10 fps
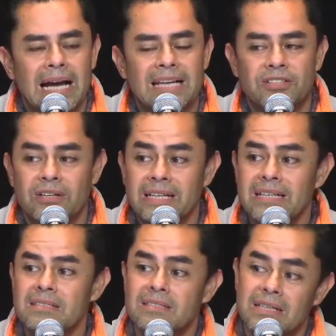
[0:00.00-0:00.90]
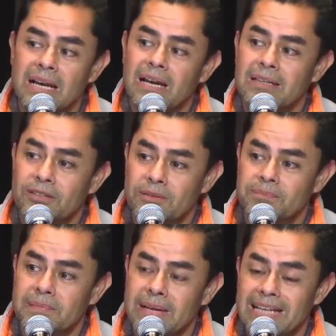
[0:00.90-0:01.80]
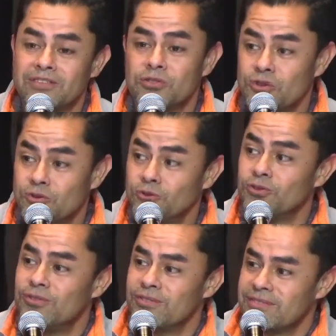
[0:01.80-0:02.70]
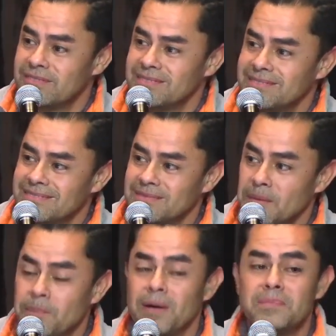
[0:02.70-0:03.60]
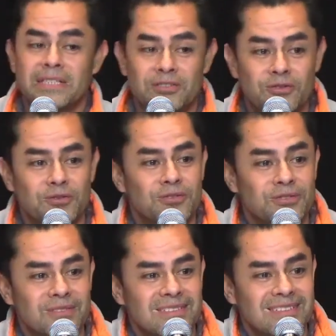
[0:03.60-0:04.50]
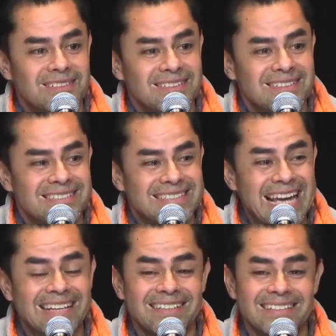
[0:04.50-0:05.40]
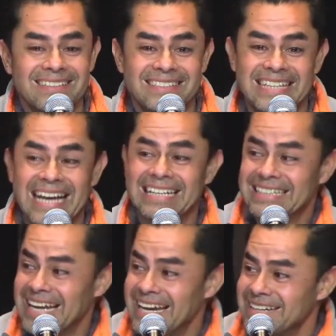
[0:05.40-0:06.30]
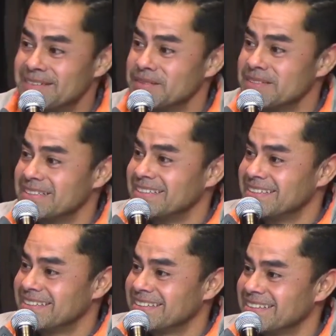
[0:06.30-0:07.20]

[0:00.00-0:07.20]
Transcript: As our kids today at their school, a public school, sang Silent Night, was it?